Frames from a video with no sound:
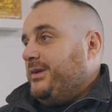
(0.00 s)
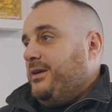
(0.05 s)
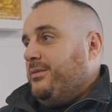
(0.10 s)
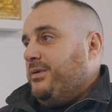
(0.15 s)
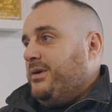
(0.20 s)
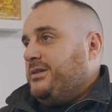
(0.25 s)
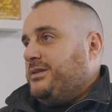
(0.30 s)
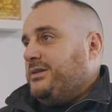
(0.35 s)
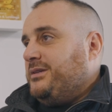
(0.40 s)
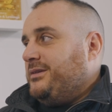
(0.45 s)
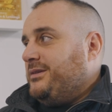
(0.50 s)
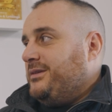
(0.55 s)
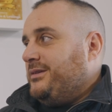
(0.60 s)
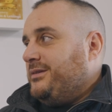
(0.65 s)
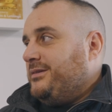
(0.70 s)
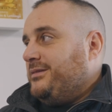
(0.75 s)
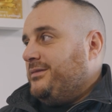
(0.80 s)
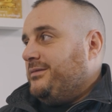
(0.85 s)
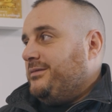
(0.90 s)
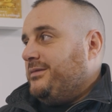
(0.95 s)
Yeah, amazing.
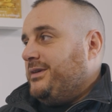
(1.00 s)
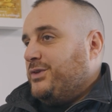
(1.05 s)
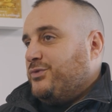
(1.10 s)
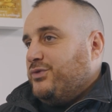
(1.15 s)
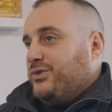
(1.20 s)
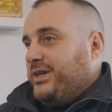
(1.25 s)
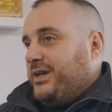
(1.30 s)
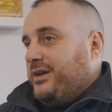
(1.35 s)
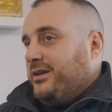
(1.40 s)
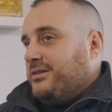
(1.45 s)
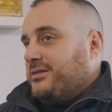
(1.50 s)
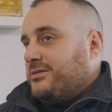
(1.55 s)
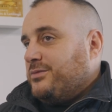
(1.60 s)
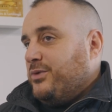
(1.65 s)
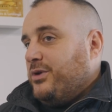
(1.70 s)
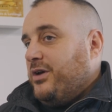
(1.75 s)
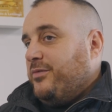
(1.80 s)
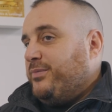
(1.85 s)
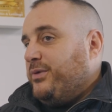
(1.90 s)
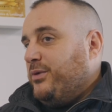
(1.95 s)
It's ridiculous.
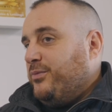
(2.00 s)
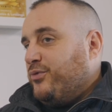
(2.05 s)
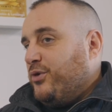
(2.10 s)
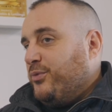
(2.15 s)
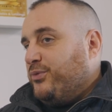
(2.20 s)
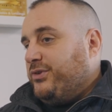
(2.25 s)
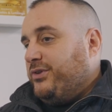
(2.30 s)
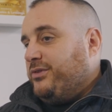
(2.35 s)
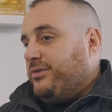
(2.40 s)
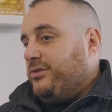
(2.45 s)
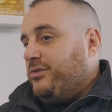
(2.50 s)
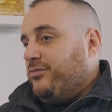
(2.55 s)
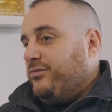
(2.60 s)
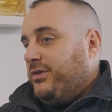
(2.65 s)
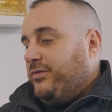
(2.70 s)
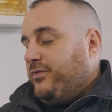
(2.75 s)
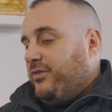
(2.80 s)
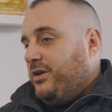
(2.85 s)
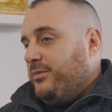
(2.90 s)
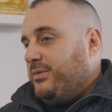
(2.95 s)
When I've built properties and done
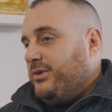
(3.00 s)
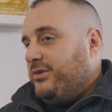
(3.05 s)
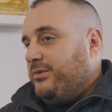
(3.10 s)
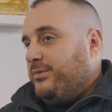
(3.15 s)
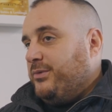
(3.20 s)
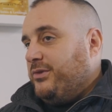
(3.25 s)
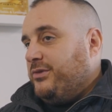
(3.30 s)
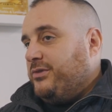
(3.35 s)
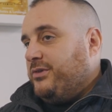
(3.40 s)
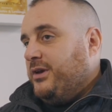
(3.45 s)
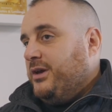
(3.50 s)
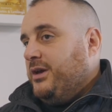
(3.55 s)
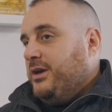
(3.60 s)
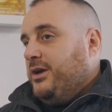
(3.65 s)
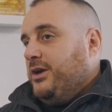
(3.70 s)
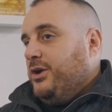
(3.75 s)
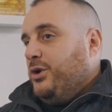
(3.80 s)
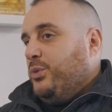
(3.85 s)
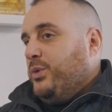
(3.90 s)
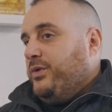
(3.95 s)
refurbishments,
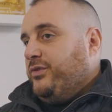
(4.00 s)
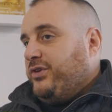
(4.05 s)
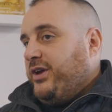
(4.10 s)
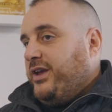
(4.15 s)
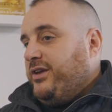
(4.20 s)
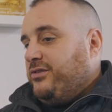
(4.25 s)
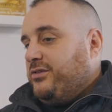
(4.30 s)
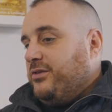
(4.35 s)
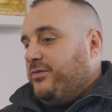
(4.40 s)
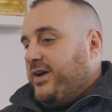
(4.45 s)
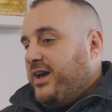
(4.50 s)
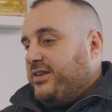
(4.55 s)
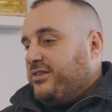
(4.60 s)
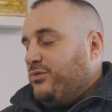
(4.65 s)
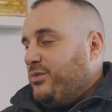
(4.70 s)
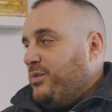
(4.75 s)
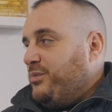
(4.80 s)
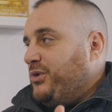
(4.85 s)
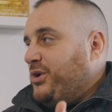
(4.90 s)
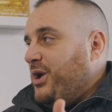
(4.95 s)
we've changed stuff as
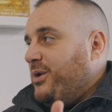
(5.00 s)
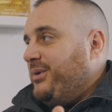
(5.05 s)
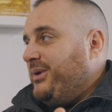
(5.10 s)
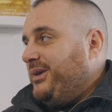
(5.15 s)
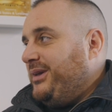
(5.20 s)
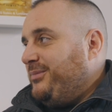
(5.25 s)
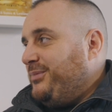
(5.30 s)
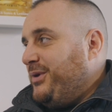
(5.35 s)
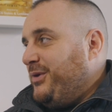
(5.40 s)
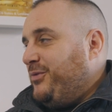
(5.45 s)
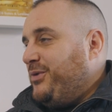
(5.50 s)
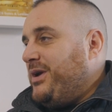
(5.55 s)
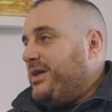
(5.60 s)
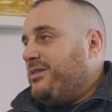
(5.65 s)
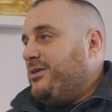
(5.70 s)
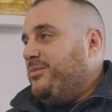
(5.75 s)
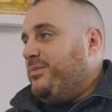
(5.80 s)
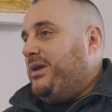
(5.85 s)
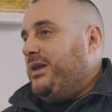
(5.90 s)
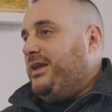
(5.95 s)
and when we're going. But if we
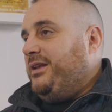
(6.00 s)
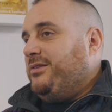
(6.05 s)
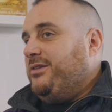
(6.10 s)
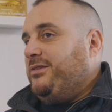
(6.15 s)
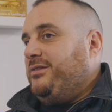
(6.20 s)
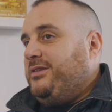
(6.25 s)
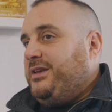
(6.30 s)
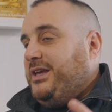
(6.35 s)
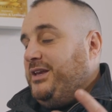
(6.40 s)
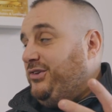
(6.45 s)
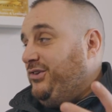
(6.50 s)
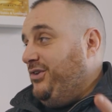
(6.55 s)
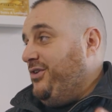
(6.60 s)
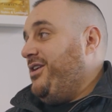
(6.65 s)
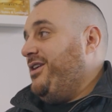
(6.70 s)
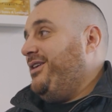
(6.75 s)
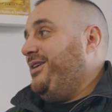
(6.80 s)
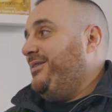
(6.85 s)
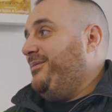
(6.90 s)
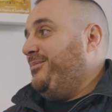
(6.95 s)
had the ability to
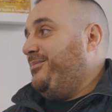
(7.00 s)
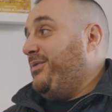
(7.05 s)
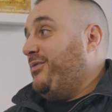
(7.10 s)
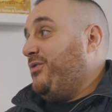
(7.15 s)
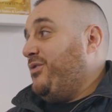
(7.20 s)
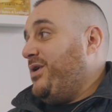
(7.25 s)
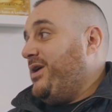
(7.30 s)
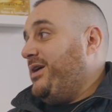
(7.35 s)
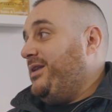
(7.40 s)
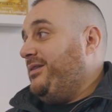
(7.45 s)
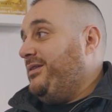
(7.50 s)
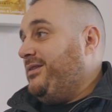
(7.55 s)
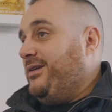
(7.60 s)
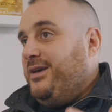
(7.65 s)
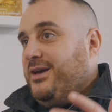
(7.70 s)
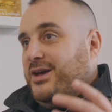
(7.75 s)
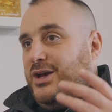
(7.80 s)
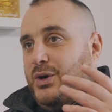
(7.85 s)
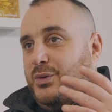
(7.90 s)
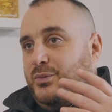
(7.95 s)
CGI it beforehand,
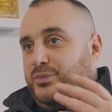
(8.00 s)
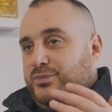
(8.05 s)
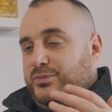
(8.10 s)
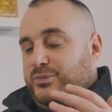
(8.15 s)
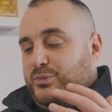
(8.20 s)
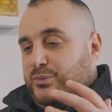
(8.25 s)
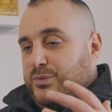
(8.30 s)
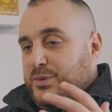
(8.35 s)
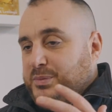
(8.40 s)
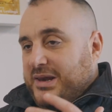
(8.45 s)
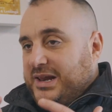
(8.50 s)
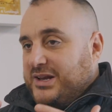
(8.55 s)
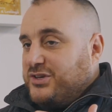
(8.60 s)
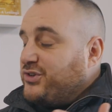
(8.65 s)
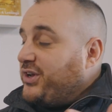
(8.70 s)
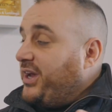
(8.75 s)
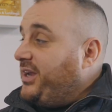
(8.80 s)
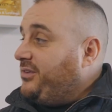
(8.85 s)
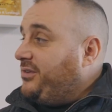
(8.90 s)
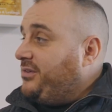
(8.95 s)
there'll be less
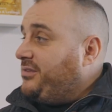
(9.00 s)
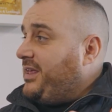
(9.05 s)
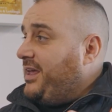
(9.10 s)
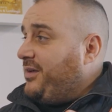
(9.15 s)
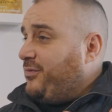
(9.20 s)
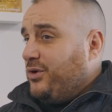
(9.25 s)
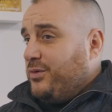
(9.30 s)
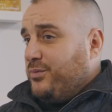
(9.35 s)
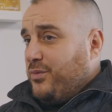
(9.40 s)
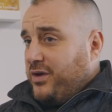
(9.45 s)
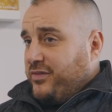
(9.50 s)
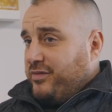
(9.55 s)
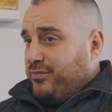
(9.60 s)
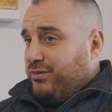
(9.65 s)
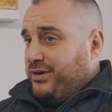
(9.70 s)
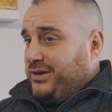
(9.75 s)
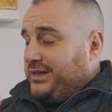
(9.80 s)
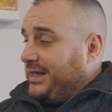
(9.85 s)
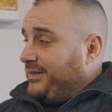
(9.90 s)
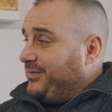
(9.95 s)
changes. Therefore, it might even
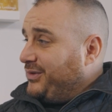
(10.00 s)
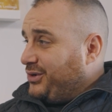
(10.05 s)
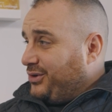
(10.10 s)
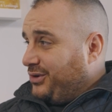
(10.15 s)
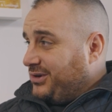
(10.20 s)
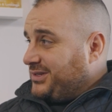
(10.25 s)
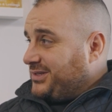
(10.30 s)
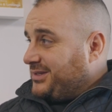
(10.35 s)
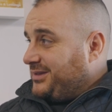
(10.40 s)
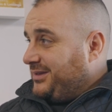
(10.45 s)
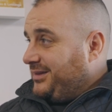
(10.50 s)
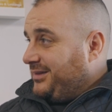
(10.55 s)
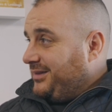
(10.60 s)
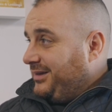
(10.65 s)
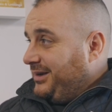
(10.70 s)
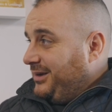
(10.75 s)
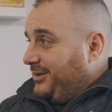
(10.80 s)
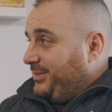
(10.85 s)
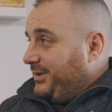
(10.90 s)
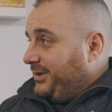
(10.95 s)
bring down the cost
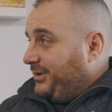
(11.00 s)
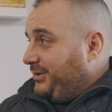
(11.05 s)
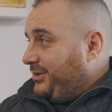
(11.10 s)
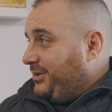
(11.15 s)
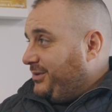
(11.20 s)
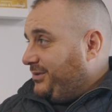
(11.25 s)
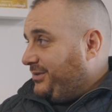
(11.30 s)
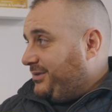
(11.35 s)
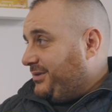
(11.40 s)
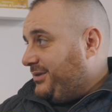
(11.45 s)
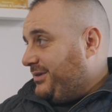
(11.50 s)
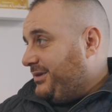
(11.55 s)
a little bit. Who knows?